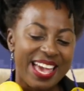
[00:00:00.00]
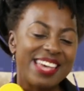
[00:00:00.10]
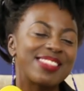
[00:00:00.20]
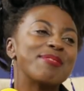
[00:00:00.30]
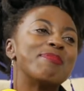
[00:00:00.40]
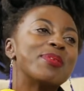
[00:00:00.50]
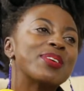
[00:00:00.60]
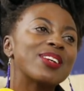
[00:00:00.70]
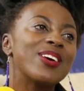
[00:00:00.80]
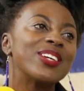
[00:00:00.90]
At the
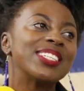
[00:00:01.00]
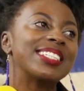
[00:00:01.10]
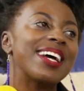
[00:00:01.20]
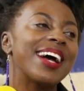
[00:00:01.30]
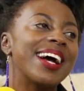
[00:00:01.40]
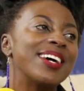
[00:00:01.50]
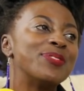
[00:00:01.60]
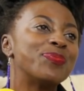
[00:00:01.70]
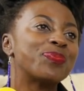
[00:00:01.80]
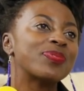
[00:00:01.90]
book launch,
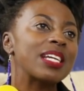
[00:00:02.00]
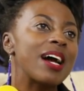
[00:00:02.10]
um,